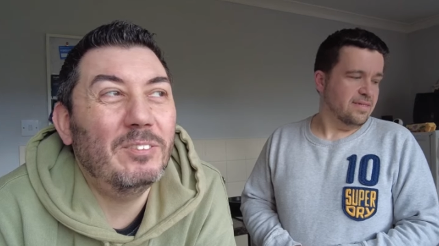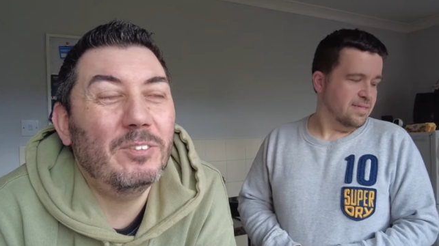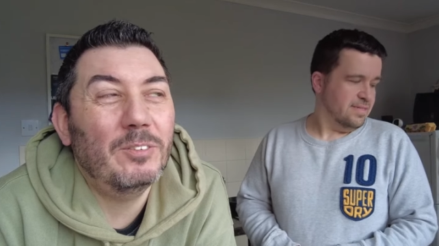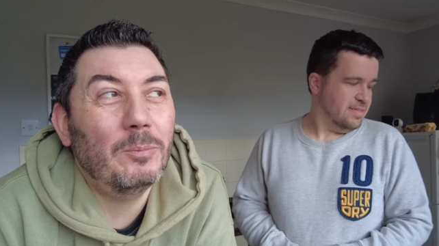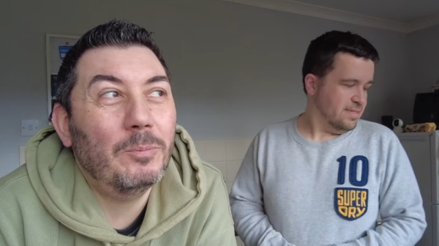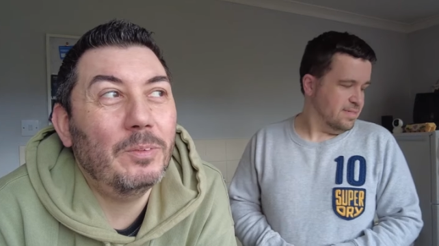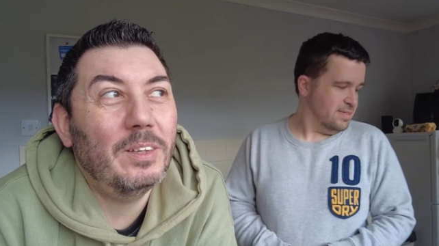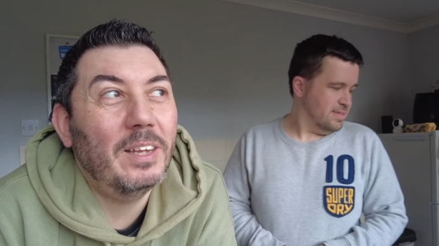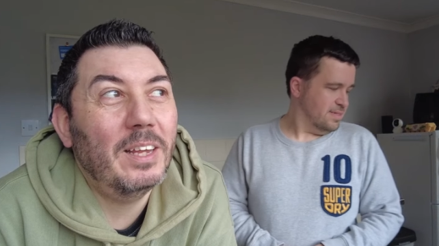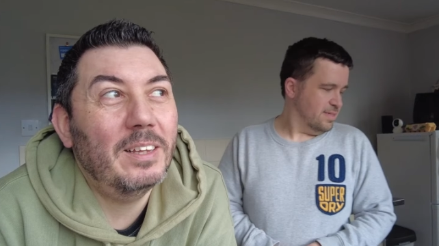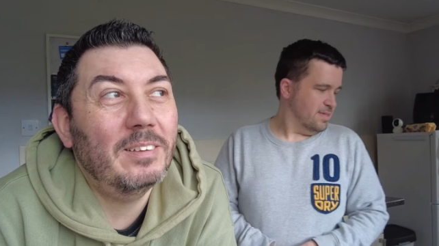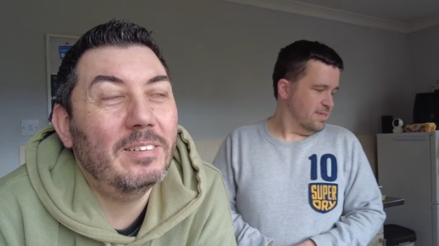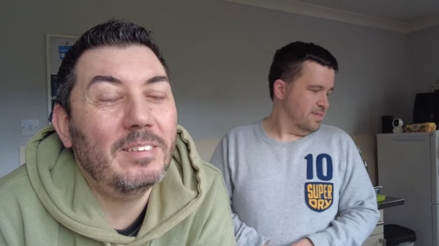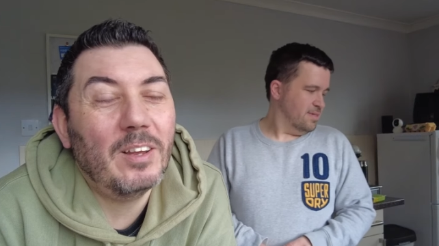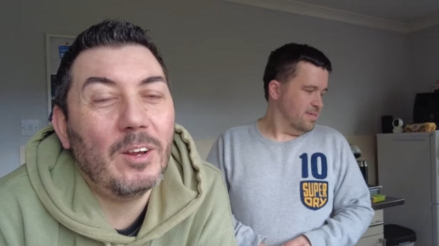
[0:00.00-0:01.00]
Speaker 1: if something
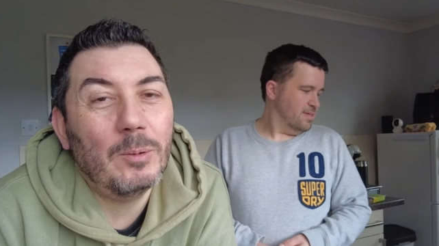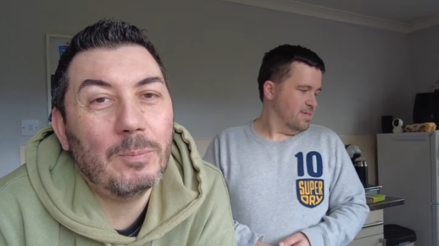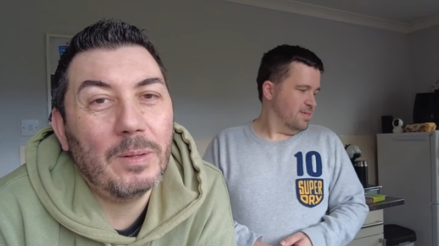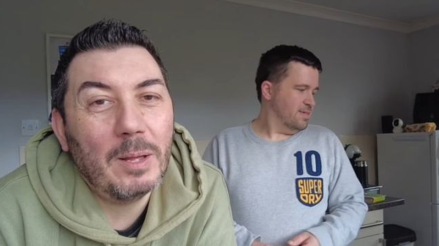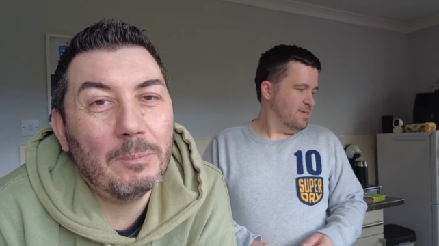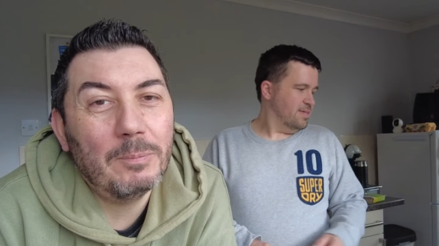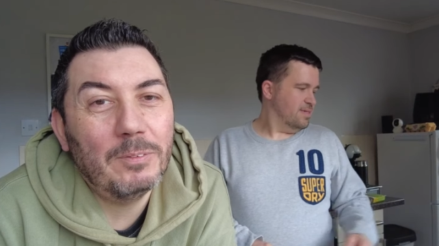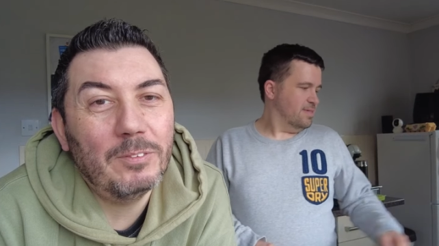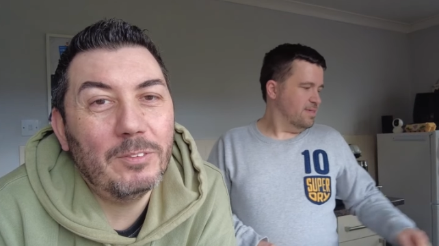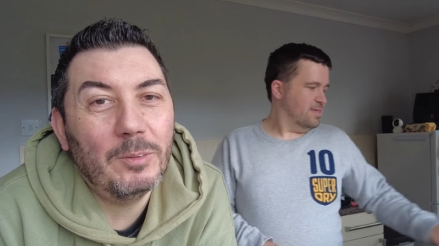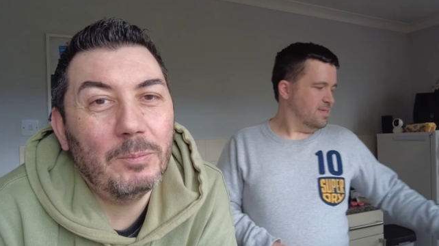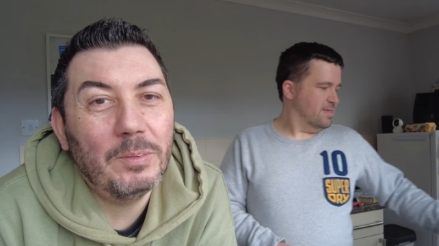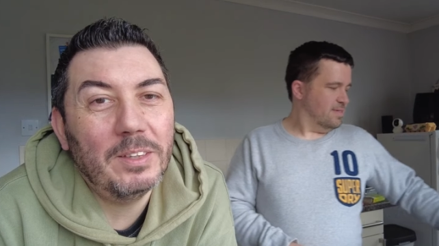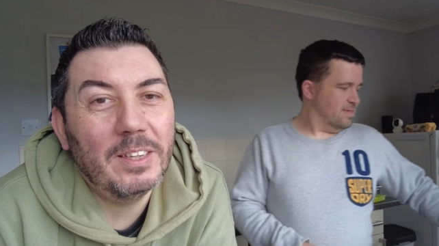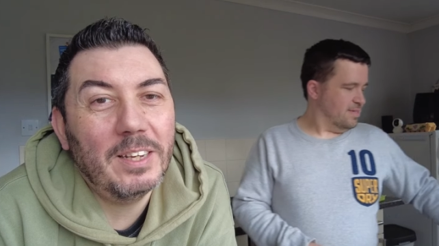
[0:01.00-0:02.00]
else terrible happens
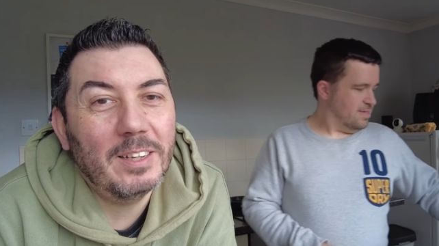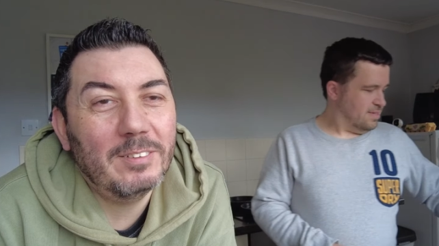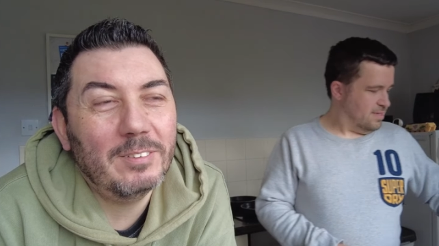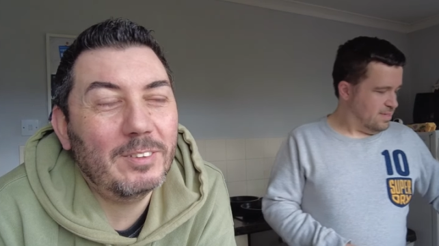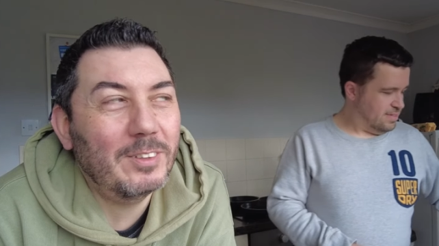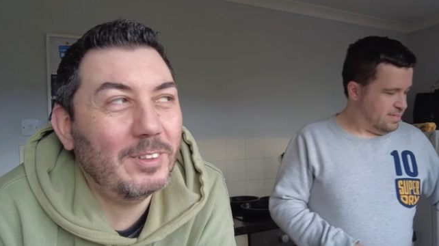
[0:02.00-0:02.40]
to me in the next,